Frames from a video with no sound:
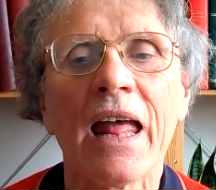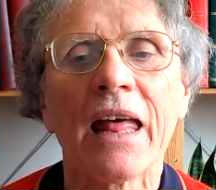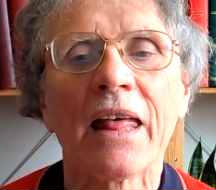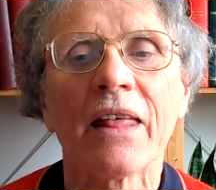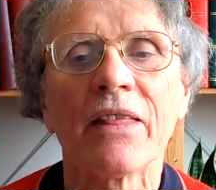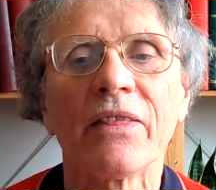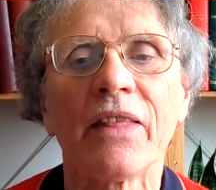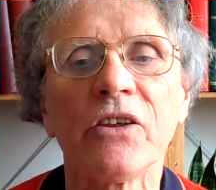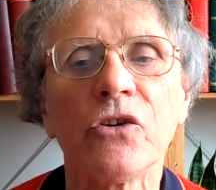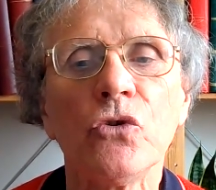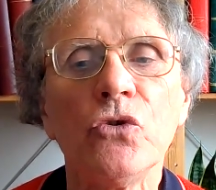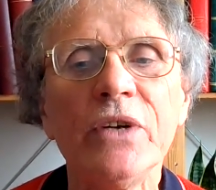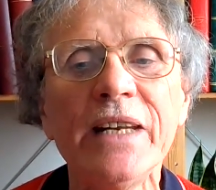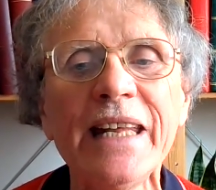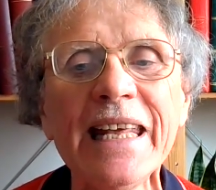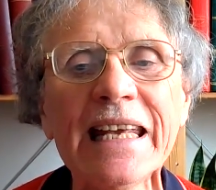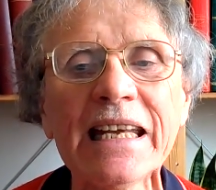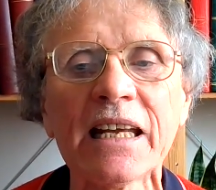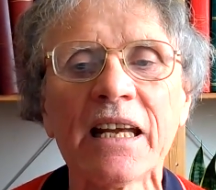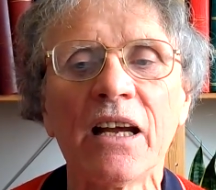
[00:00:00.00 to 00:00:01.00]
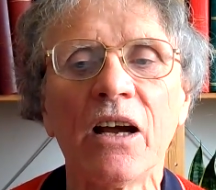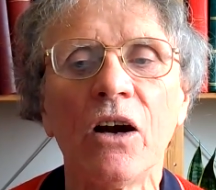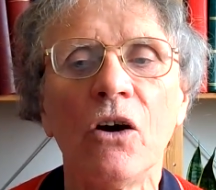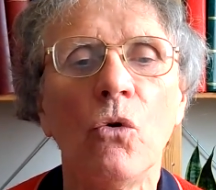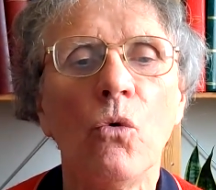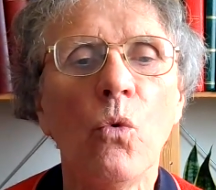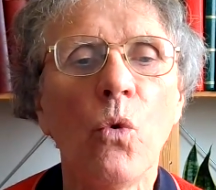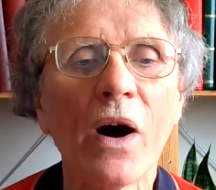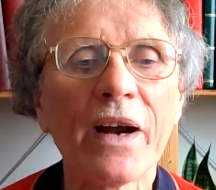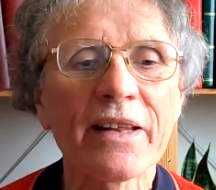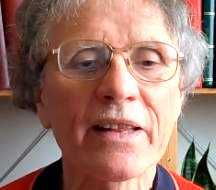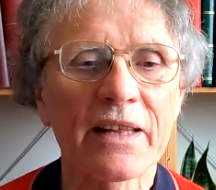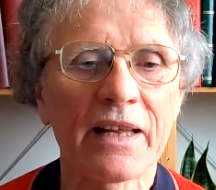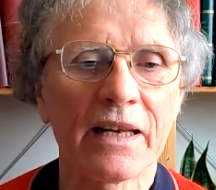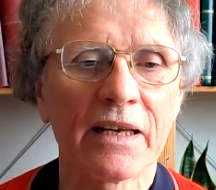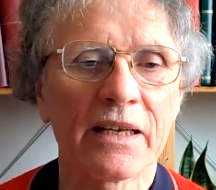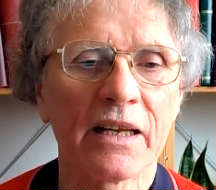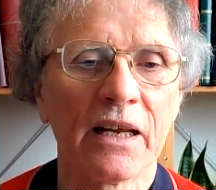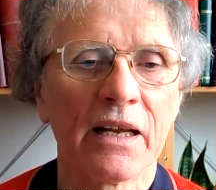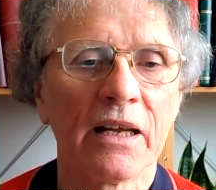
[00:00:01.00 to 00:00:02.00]
The unique
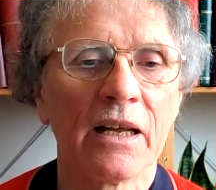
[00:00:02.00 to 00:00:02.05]
1-cent